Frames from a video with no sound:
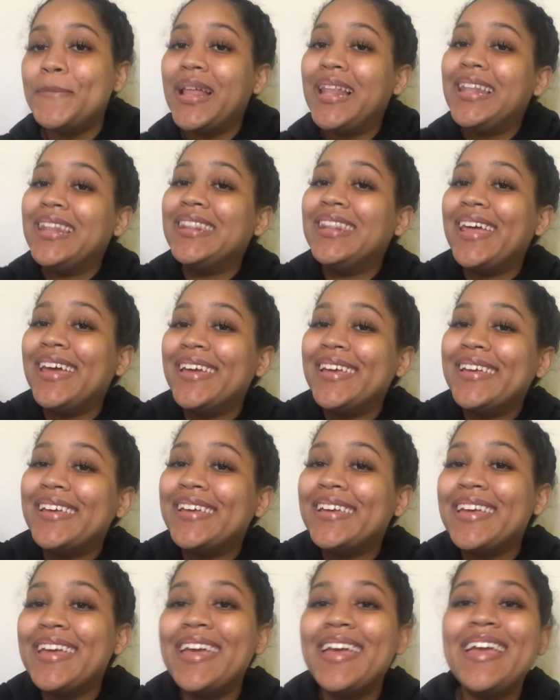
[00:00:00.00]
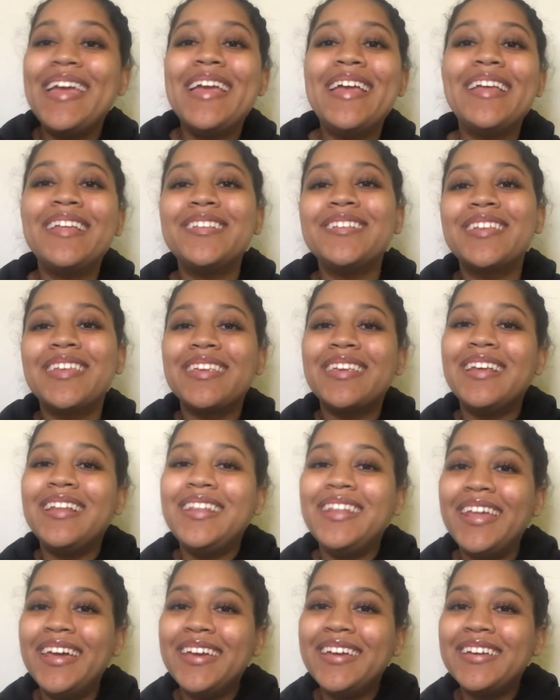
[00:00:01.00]
like
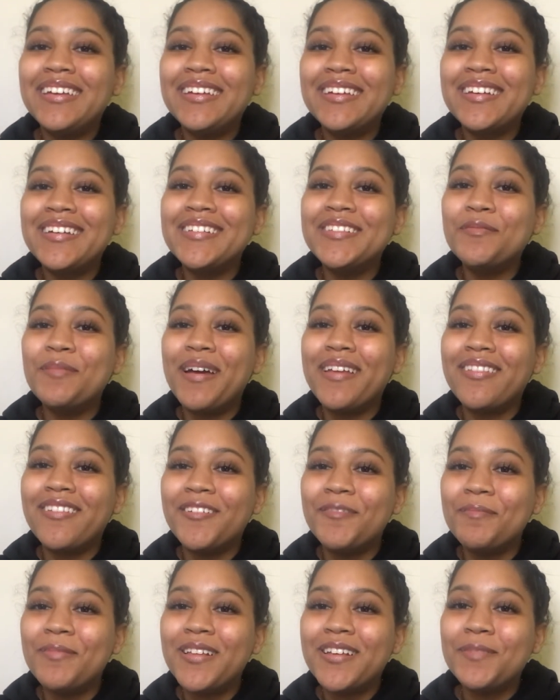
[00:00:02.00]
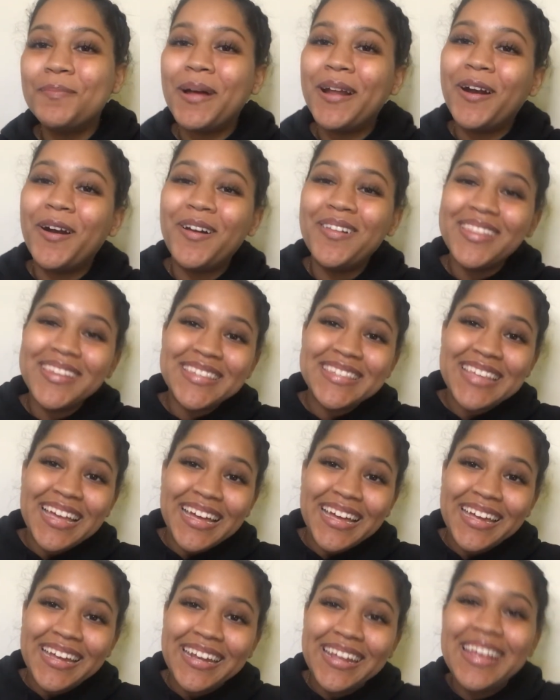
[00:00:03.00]
because my thumb looks better on this side,
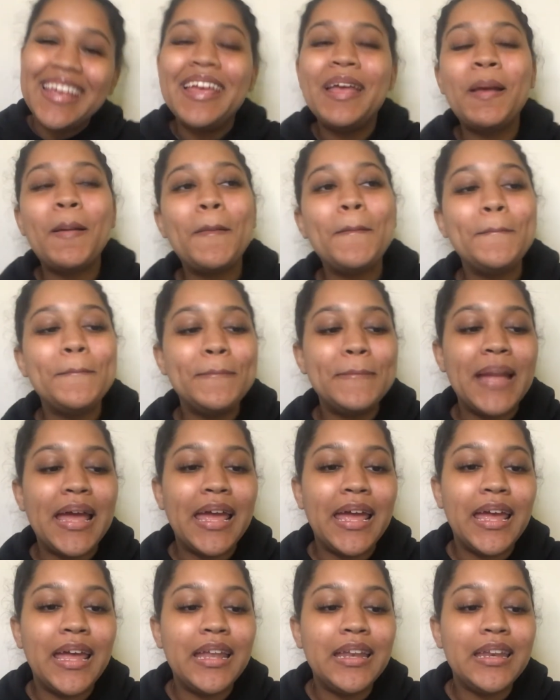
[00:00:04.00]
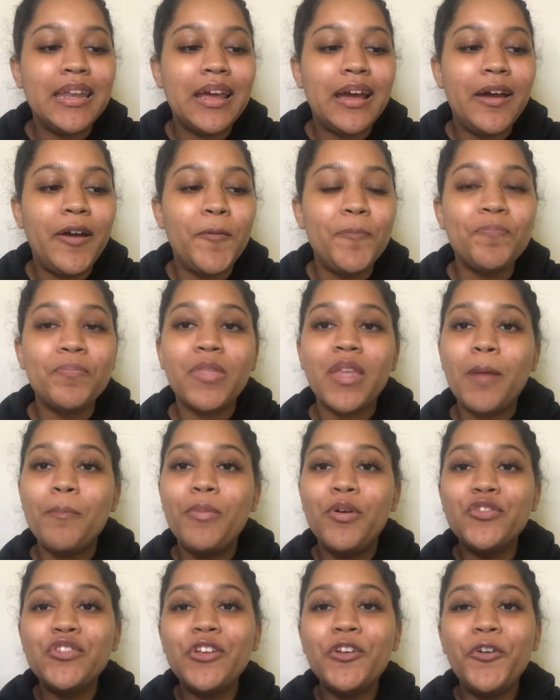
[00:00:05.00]
and push
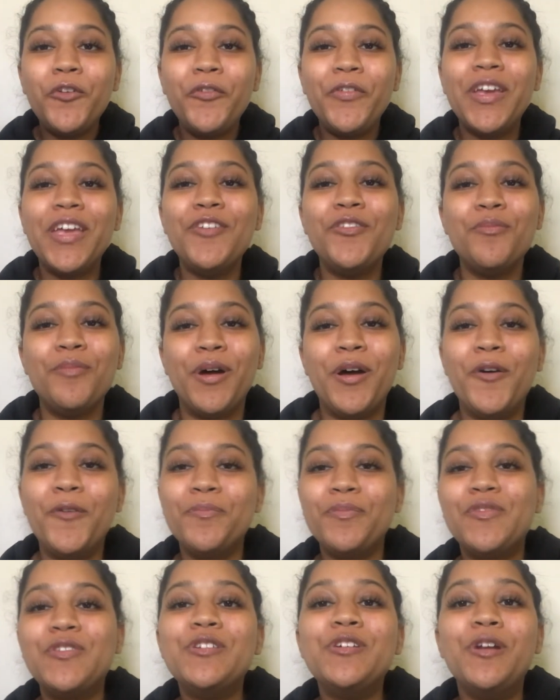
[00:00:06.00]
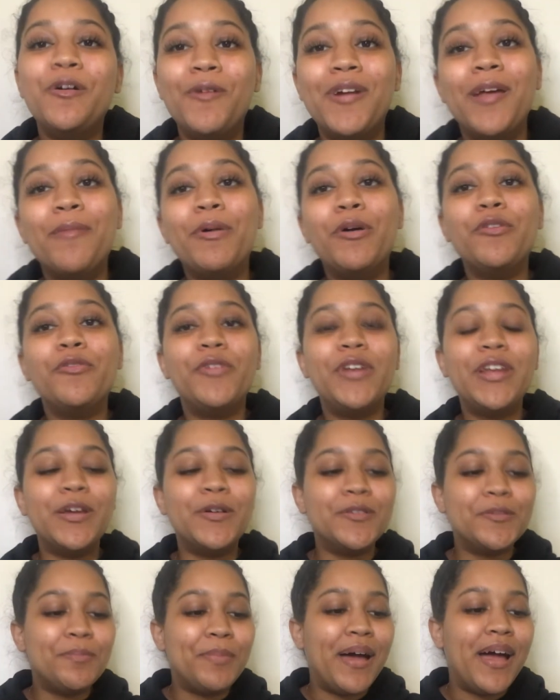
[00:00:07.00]
the notification bell so you know when I post videos.
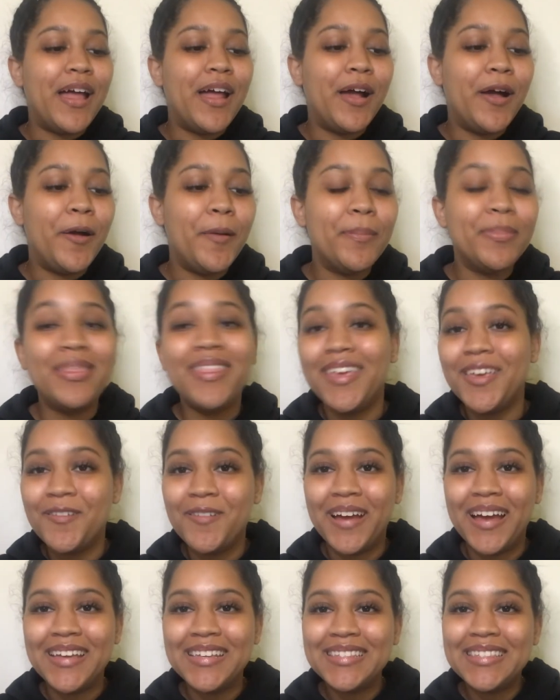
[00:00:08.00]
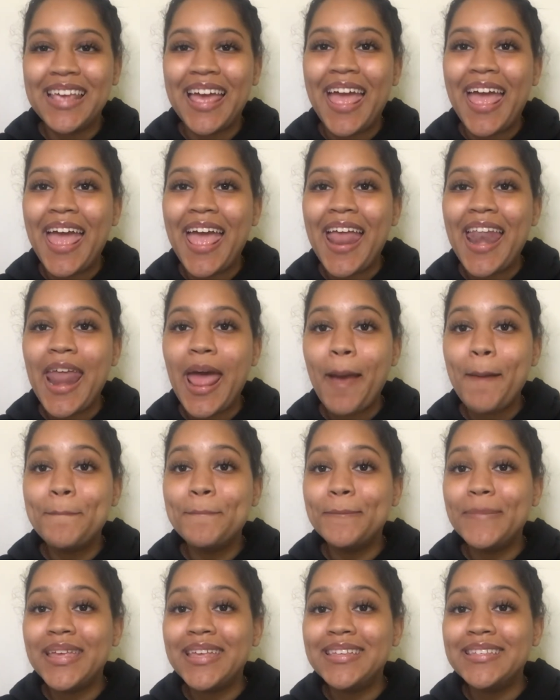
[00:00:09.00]
But thank you guys, and
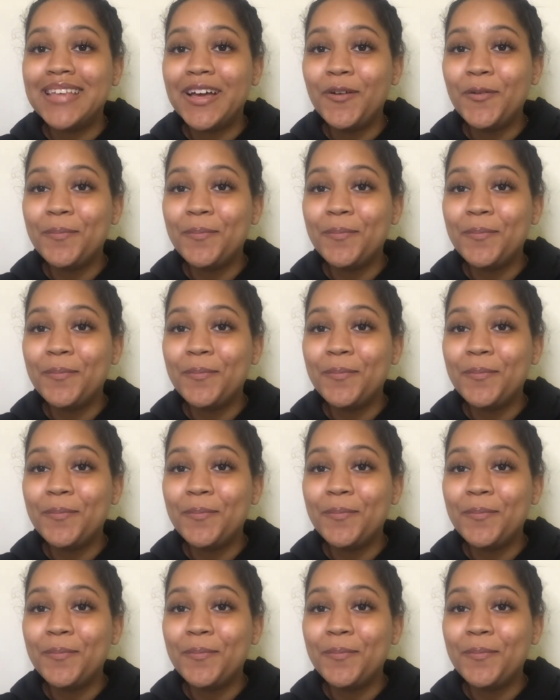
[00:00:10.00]
peace out, my